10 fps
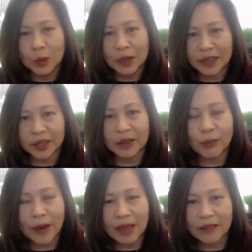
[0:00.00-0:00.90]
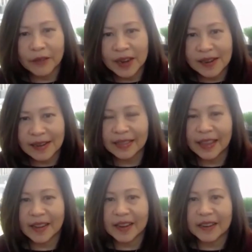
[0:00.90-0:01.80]
who are still relevant in
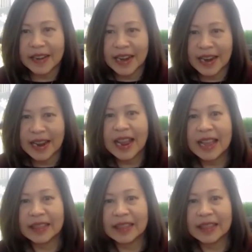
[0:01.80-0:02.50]
that area,